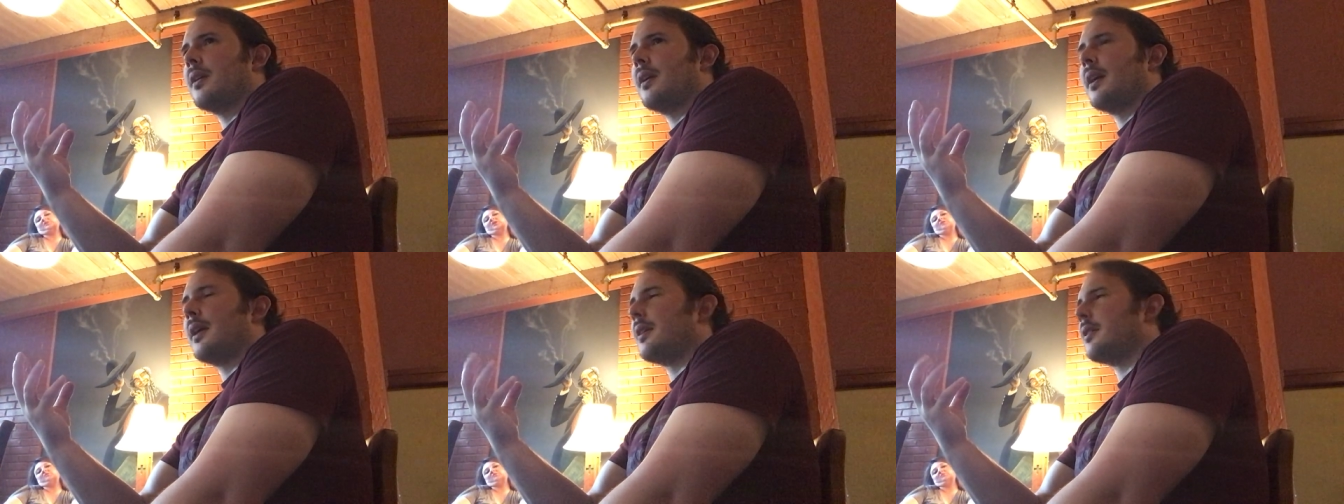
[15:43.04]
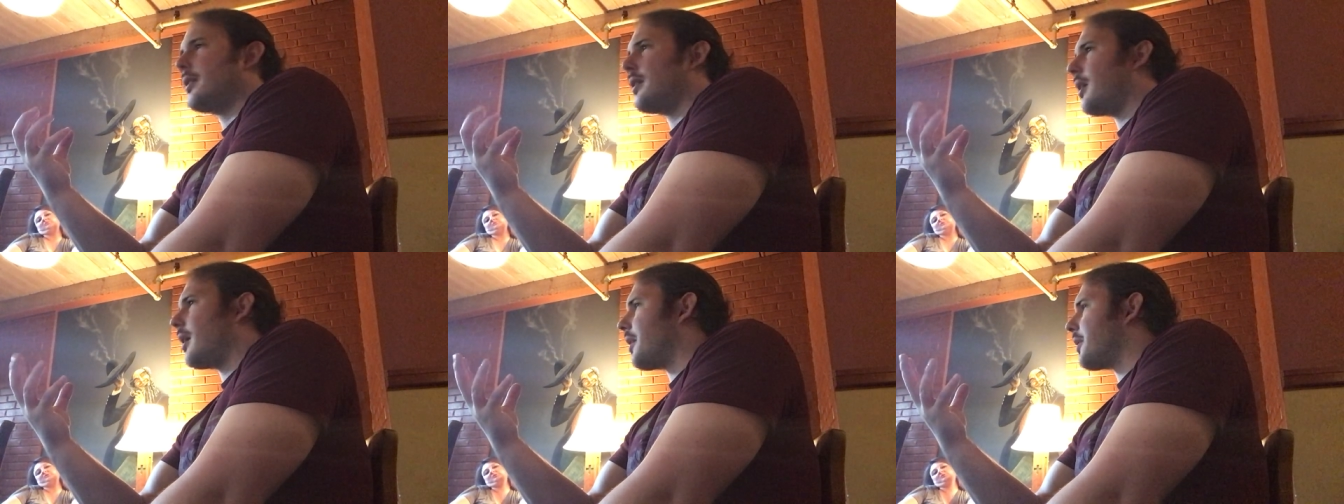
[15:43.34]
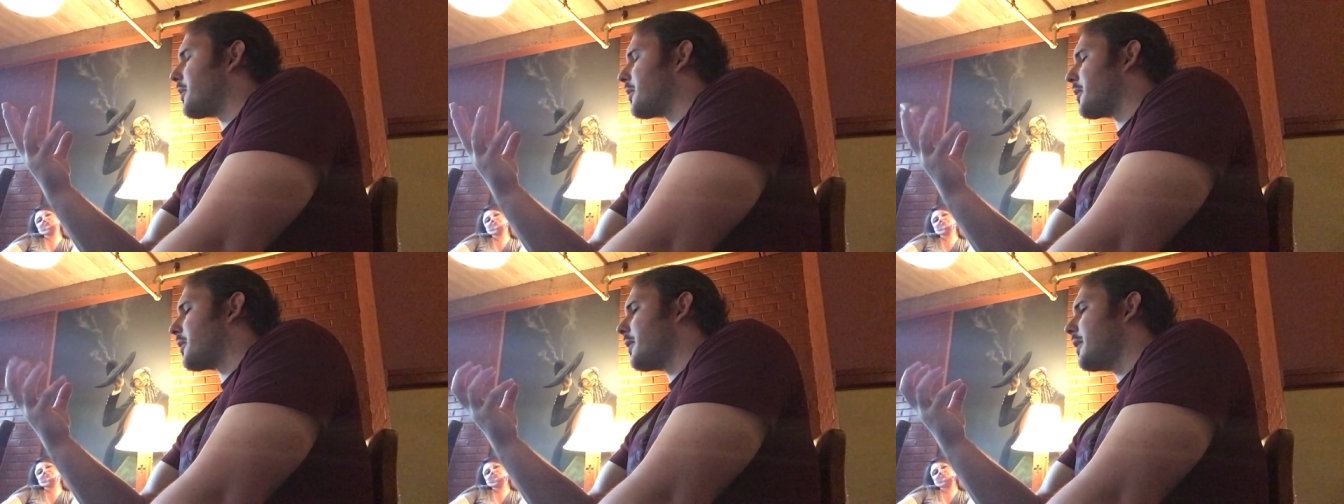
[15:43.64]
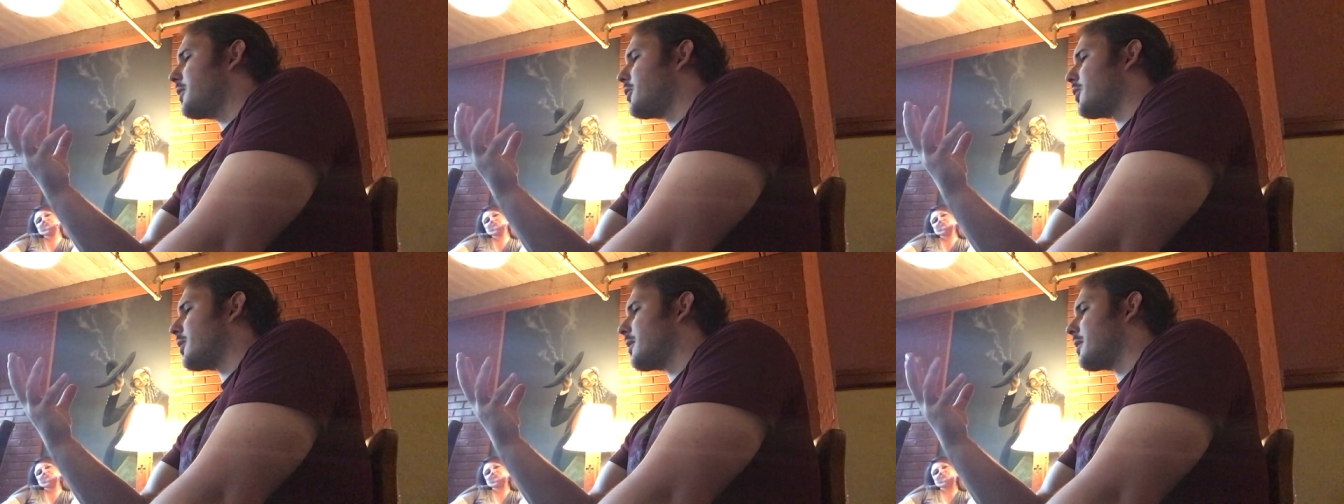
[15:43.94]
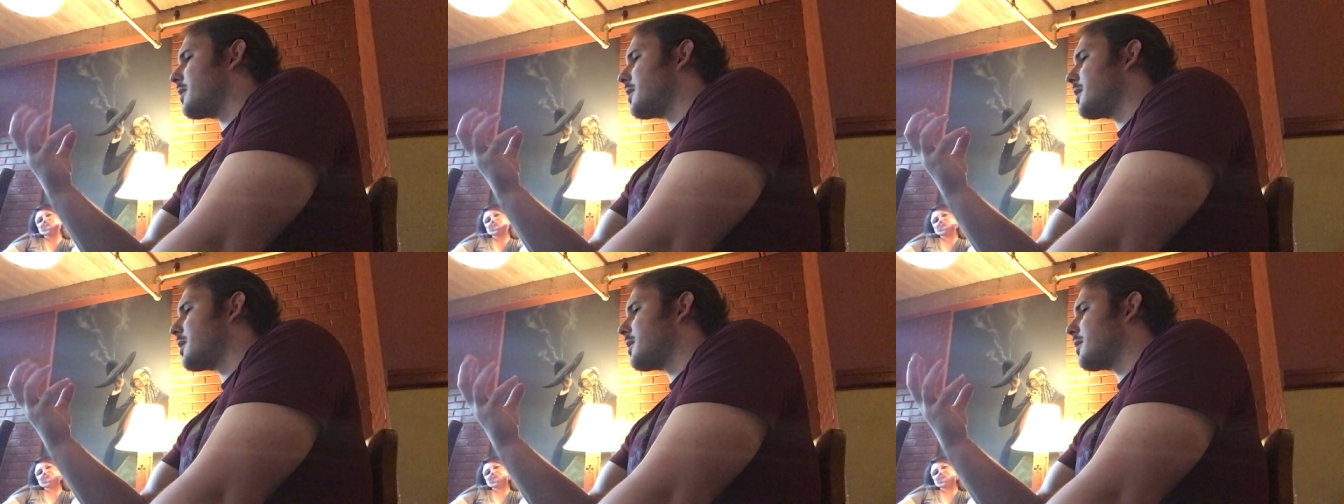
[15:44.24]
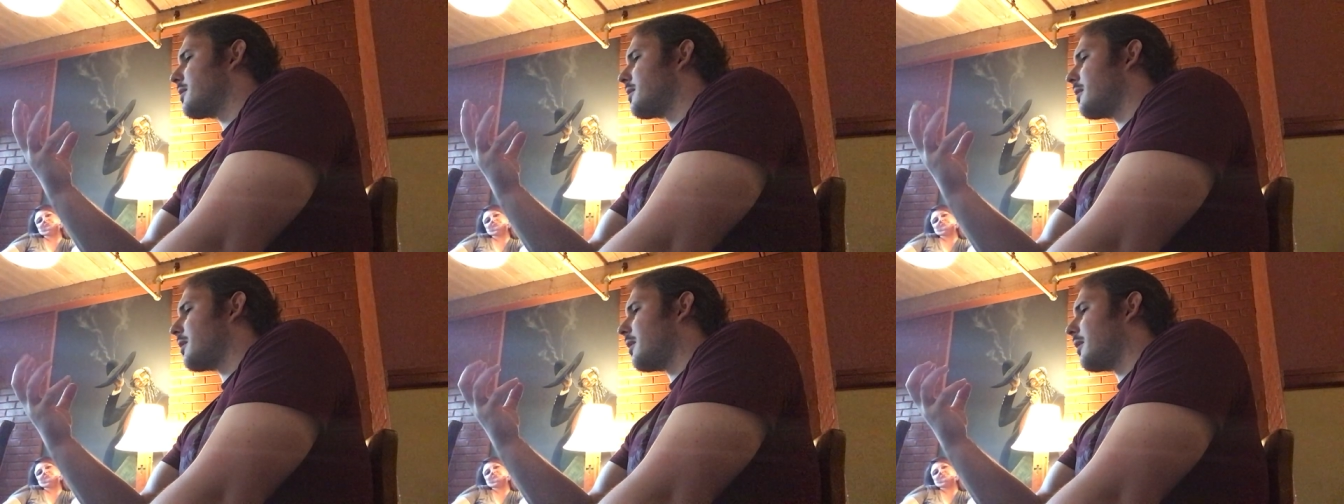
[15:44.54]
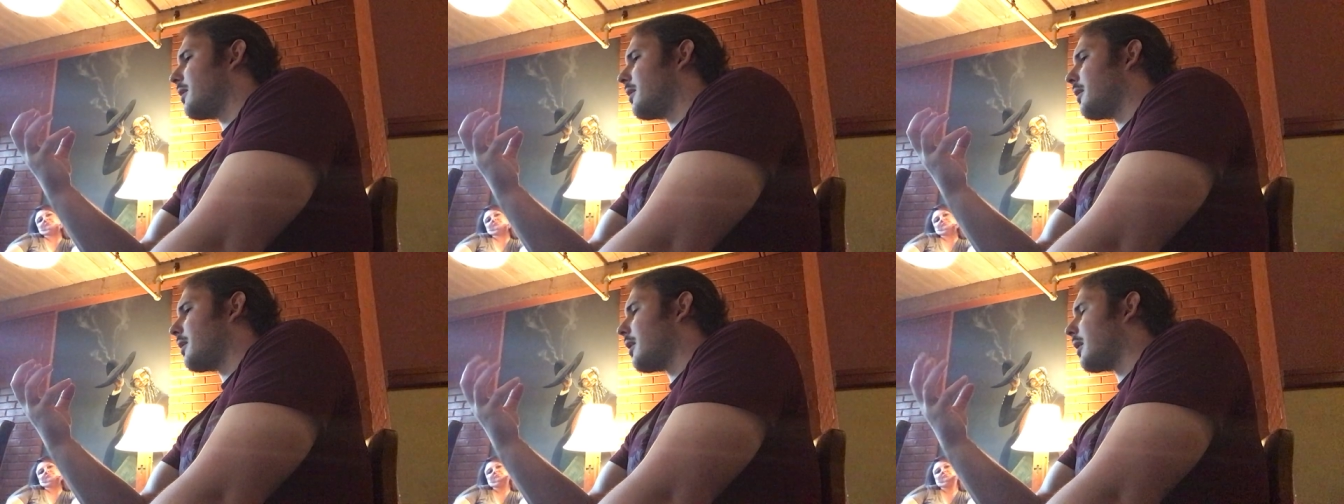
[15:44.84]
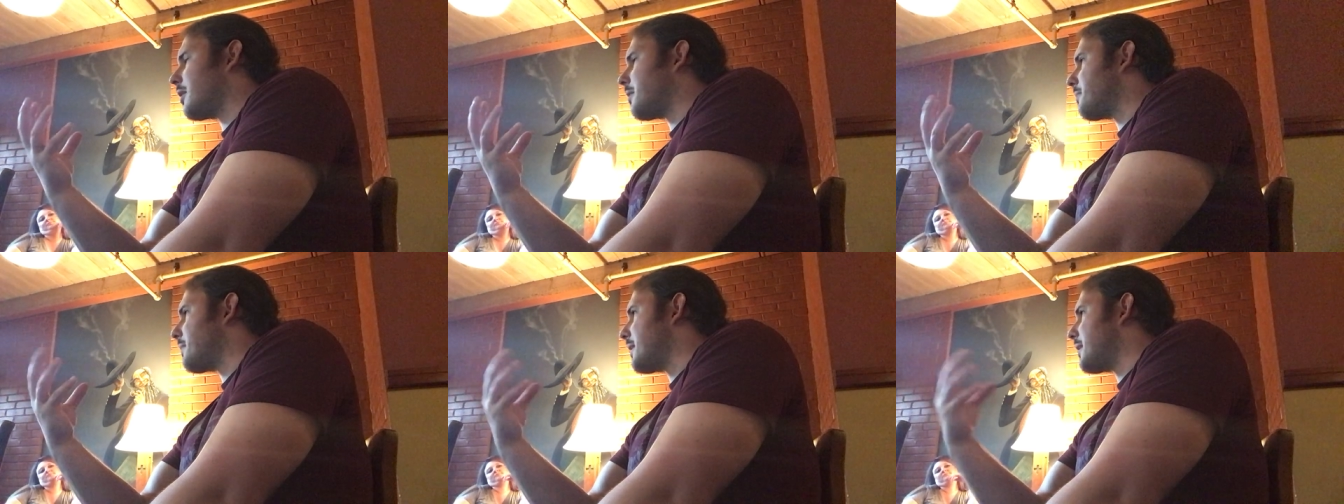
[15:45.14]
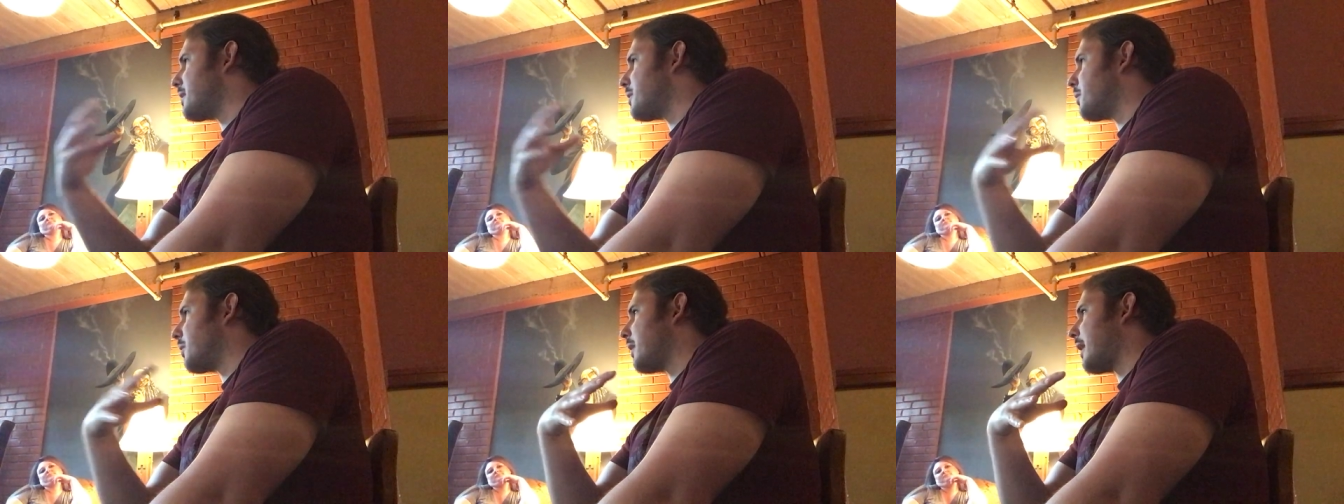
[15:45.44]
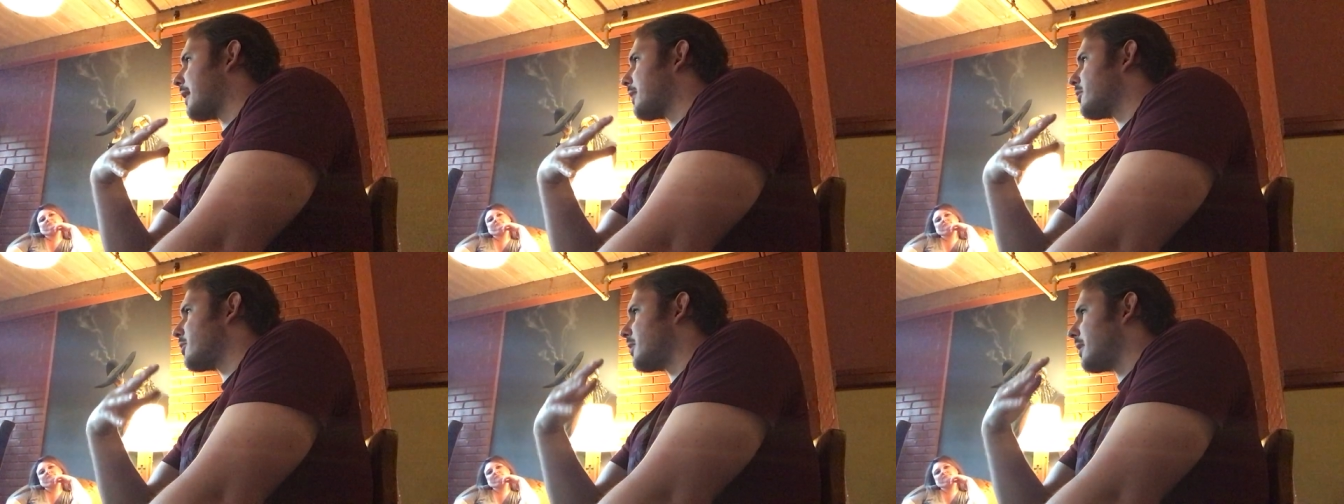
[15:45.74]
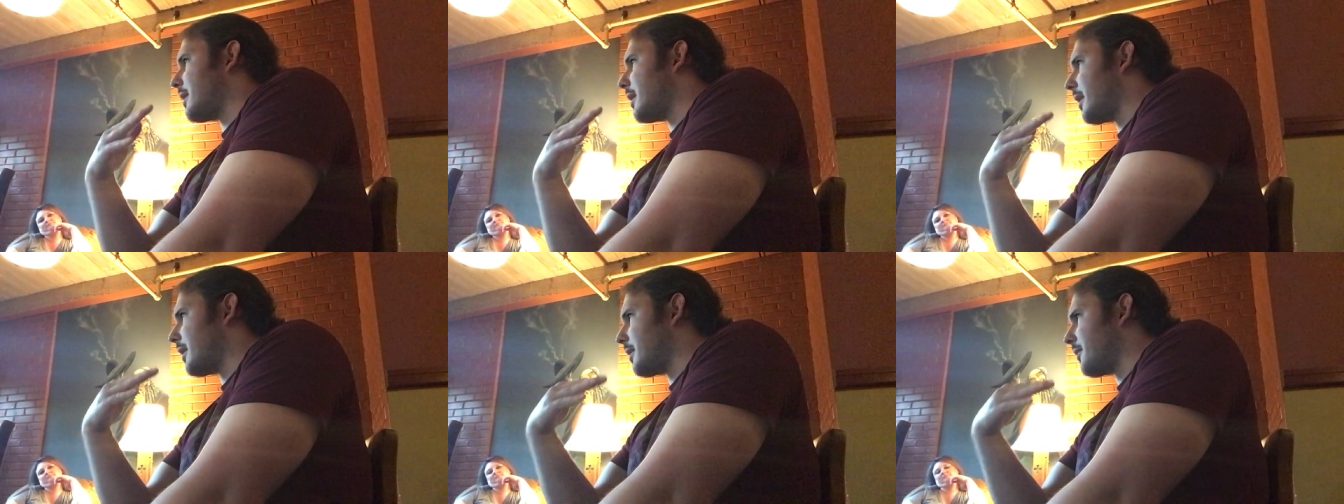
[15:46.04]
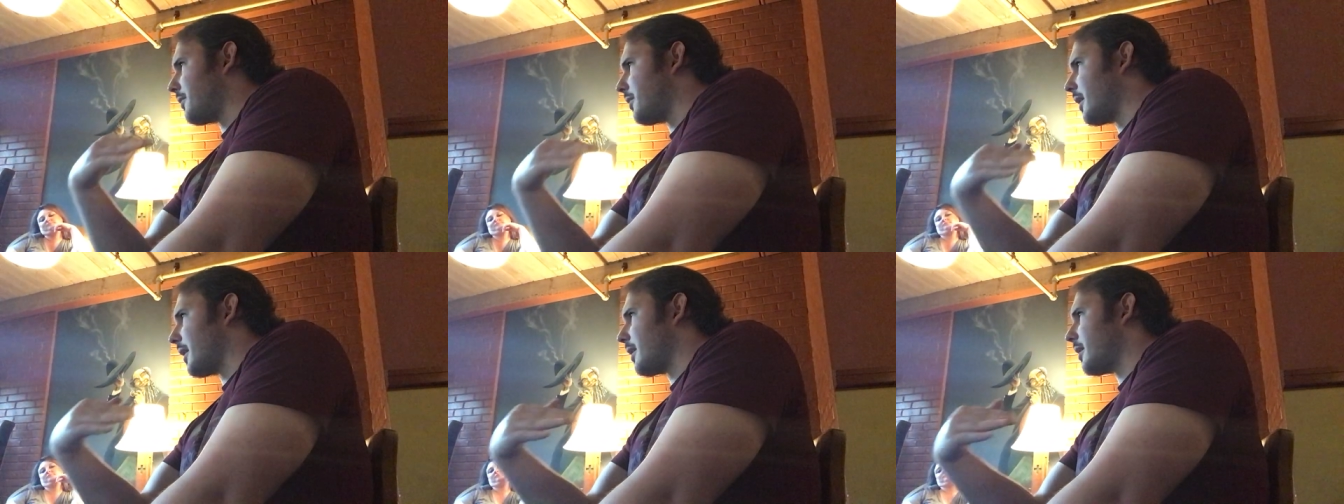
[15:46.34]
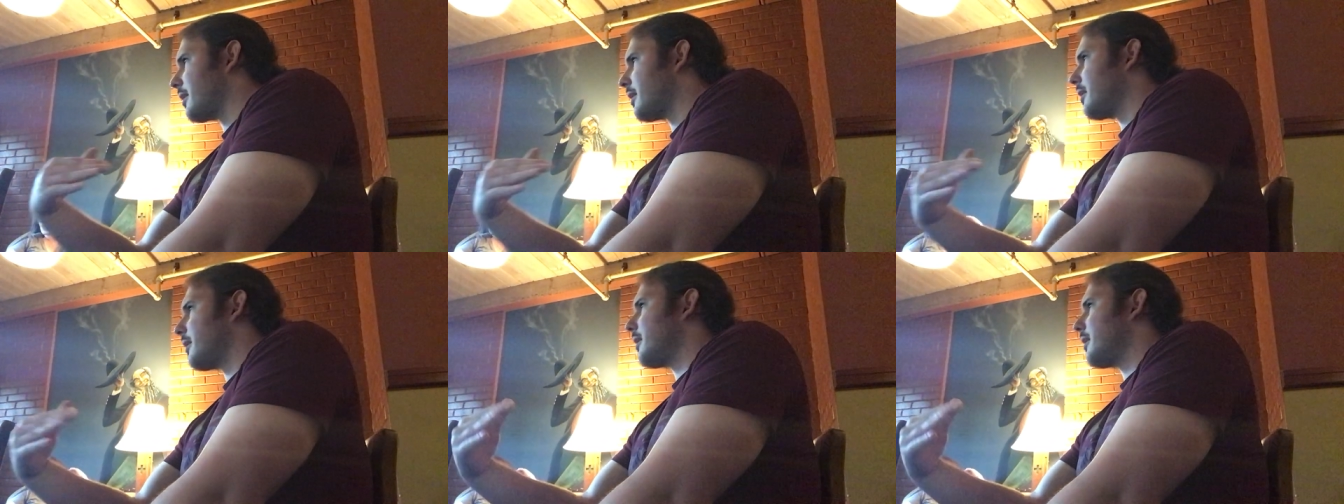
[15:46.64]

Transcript: and other creatures' heartbeats will actually kind of like